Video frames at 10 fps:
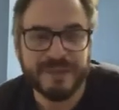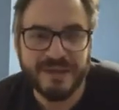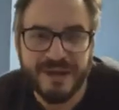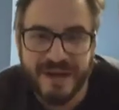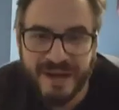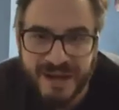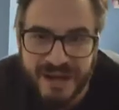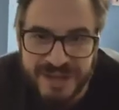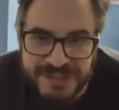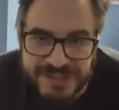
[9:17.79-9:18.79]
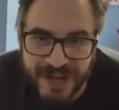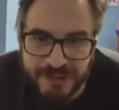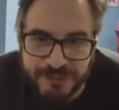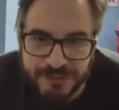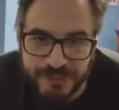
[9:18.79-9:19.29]

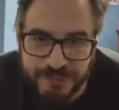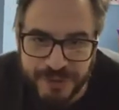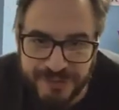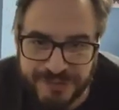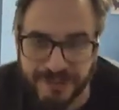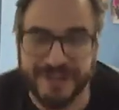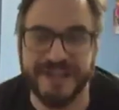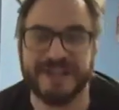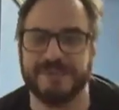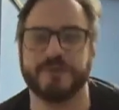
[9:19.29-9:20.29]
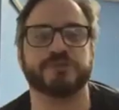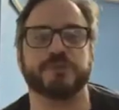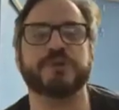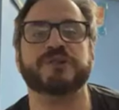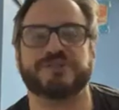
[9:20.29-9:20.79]
Joust was the weirdest arcade game. It was
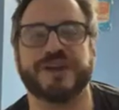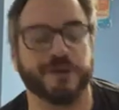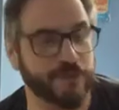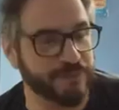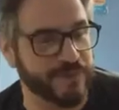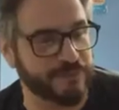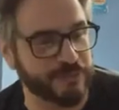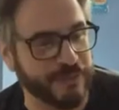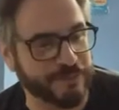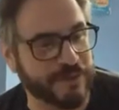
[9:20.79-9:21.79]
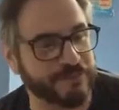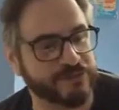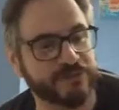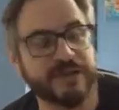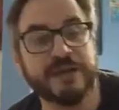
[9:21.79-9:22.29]
the weirdest at-home game, too, I
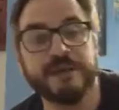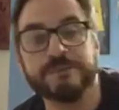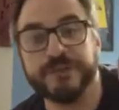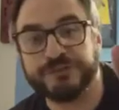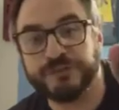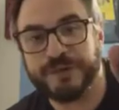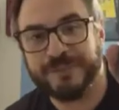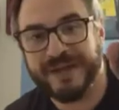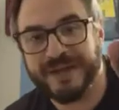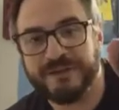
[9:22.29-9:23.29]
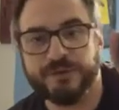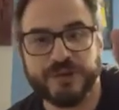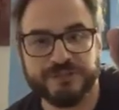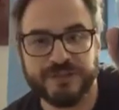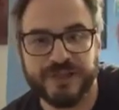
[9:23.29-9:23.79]
promise you. Missile Command. Who
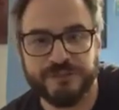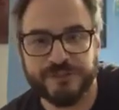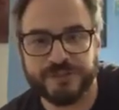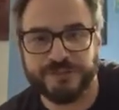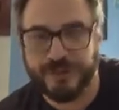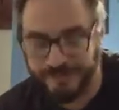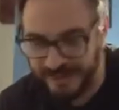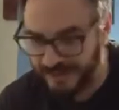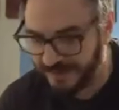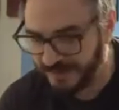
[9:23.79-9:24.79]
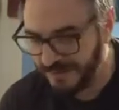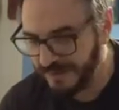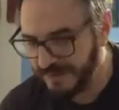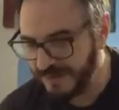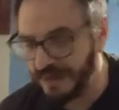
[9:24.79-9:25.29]
doesn't love Missile Command?
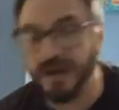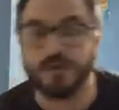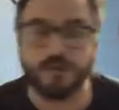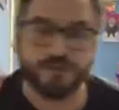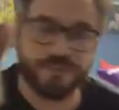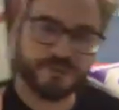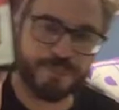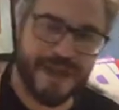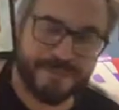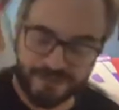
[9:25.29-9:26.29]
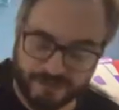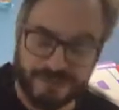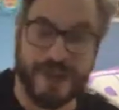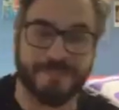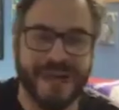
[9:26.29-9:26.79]
Of course, Miss Pac-Man. So
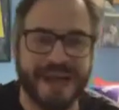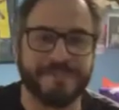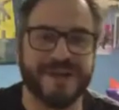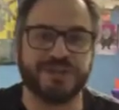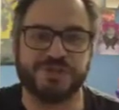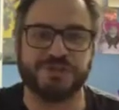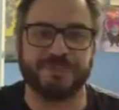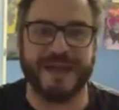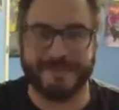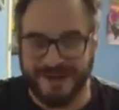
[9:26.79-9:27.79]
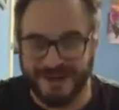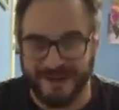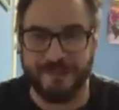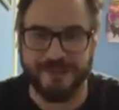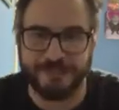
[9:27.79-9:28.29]
we've got Pac-Man, Junior Pac-Man, and
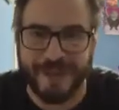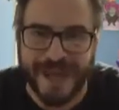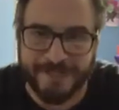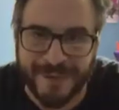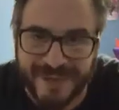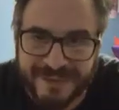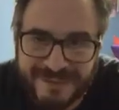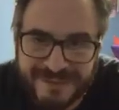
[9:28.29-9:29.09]
now Miss Pac-Man.